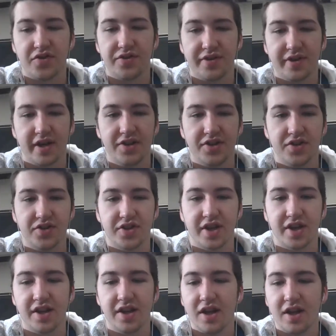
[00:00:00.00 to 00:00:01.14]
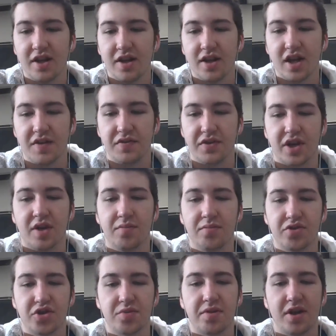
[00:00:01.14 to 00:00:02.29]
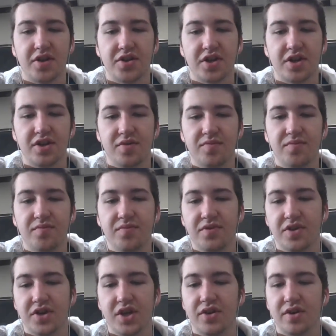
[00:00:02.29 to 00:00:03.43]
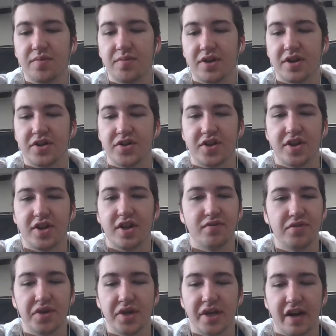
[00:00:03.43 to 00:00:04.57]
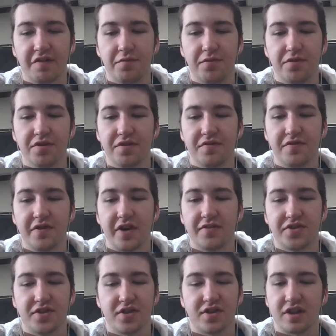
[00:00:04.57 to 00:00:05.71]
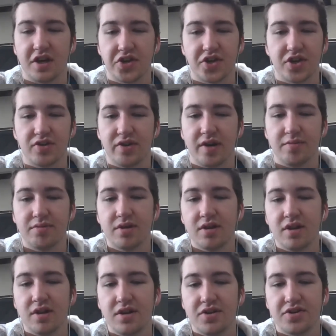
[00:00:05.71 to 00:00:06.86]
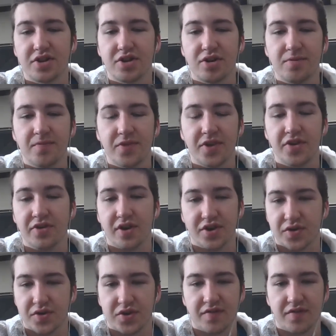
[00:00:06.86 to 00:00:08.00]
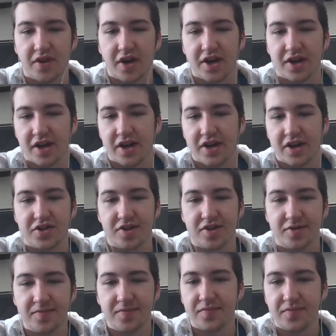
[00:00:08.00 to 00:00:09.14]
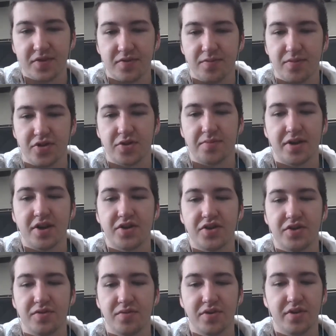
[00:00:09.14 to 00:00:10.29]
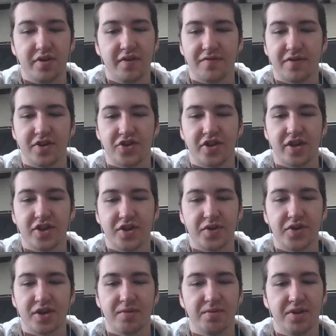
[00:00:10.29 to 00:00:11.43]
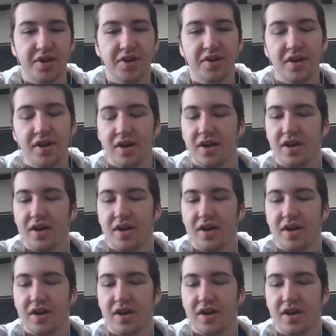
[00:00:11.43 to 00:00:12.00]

you guys is that if you can push the pace on them, then do it because they never really have more than 5 or 6 guys show up. So, and you guys always have 9 guys. So you push the pace, you have fresh legs always coming in.